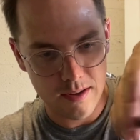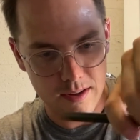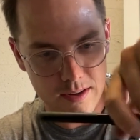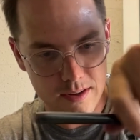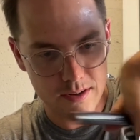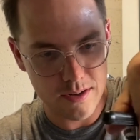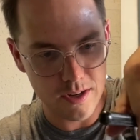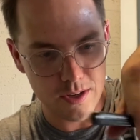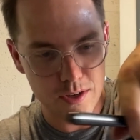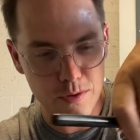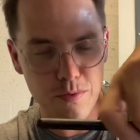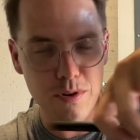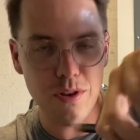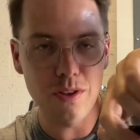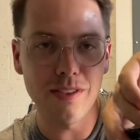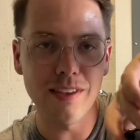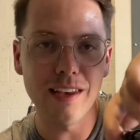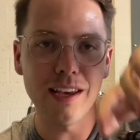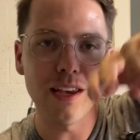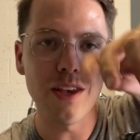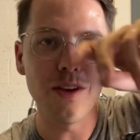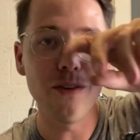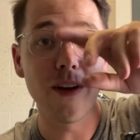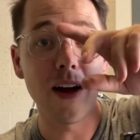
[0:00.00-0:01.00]
just when you
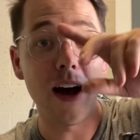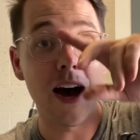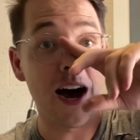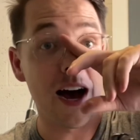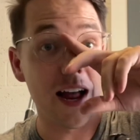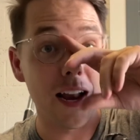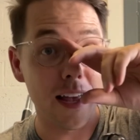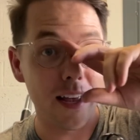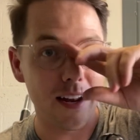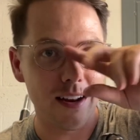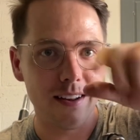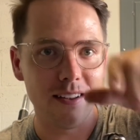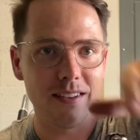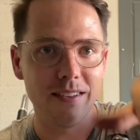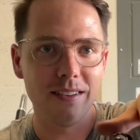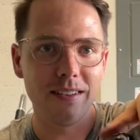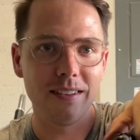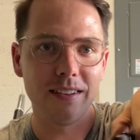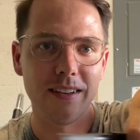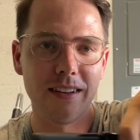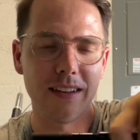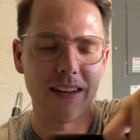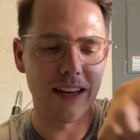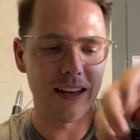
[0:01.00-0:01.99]
think you got it,
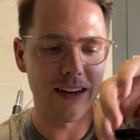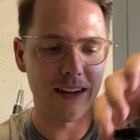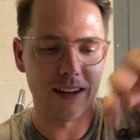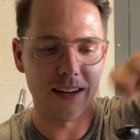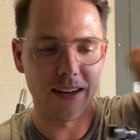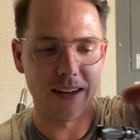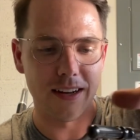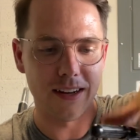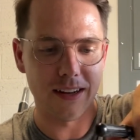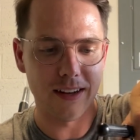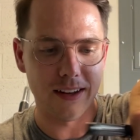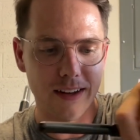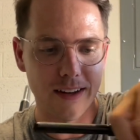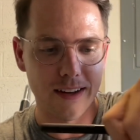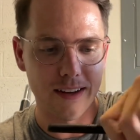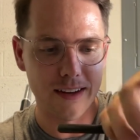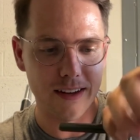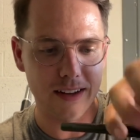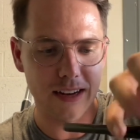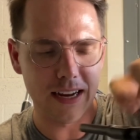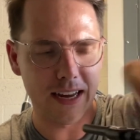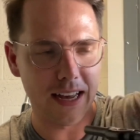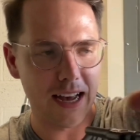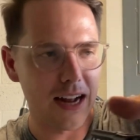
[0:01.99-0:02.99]
it
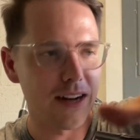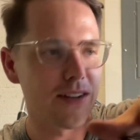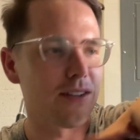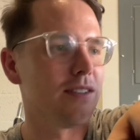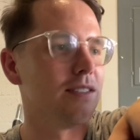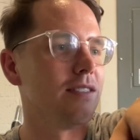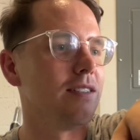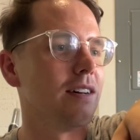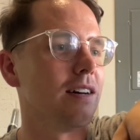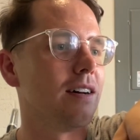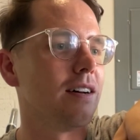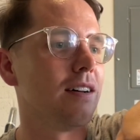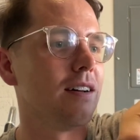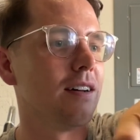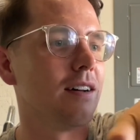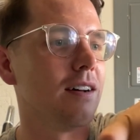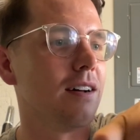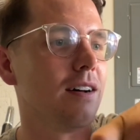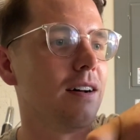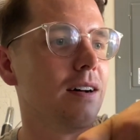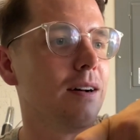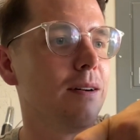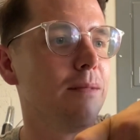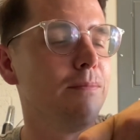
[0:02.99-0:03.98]
catches you.
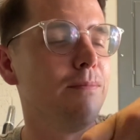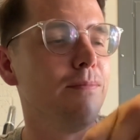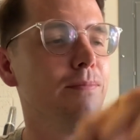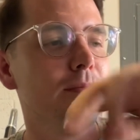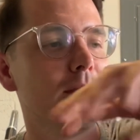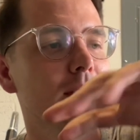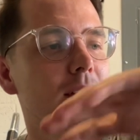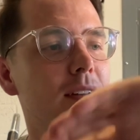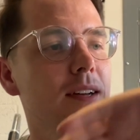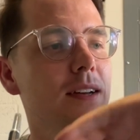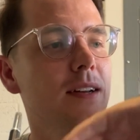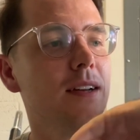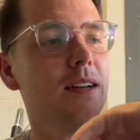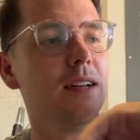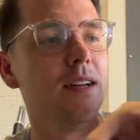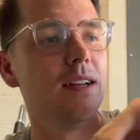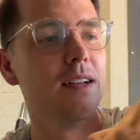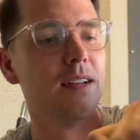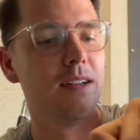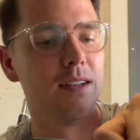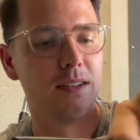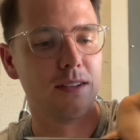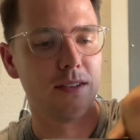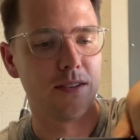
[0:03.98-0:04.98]

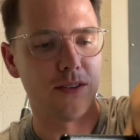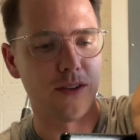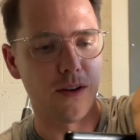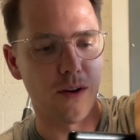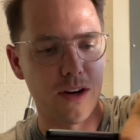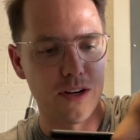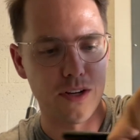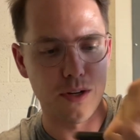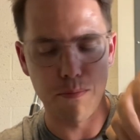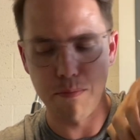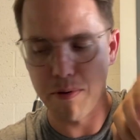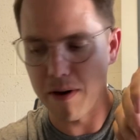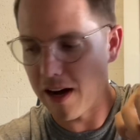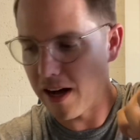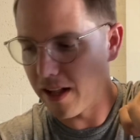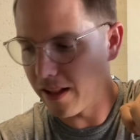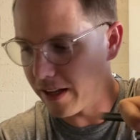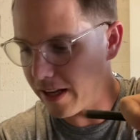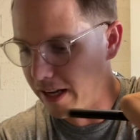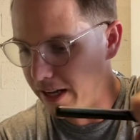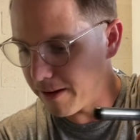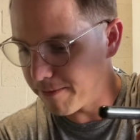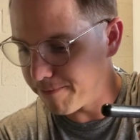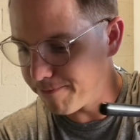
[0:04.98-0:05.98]
So I should
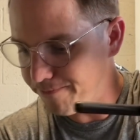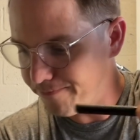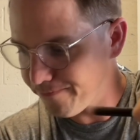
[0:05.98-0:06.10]
probably,